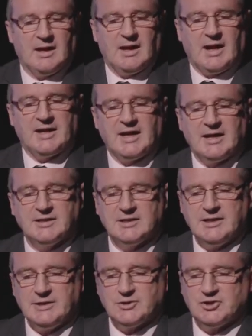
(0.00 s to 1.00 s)
and had the
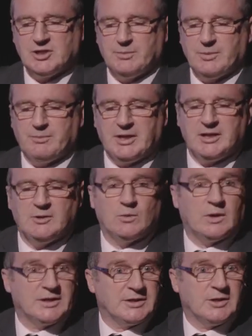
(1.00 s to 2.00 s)
leadership been
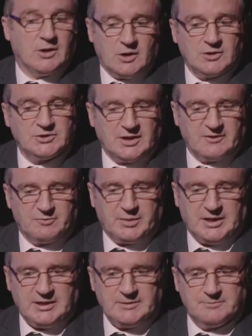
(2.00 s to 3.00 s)
what it ought to have
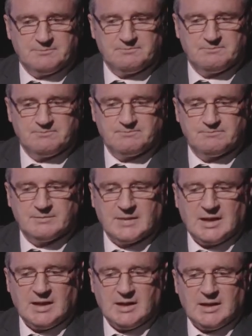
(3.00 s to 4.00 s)
been,
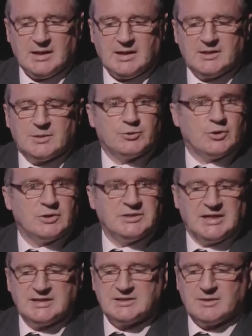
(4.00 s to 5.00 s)
the
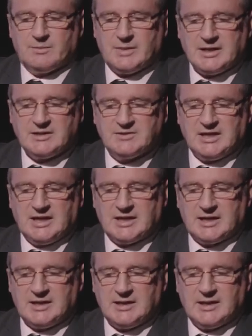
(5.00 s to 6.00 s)
protest might have
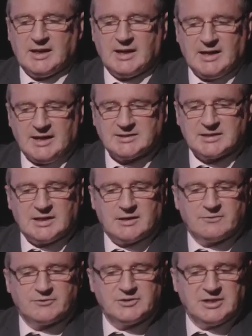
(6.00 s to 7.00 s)
taken a less
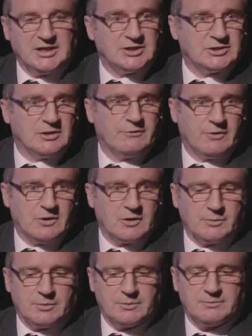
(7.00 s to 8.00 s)
confrontational form.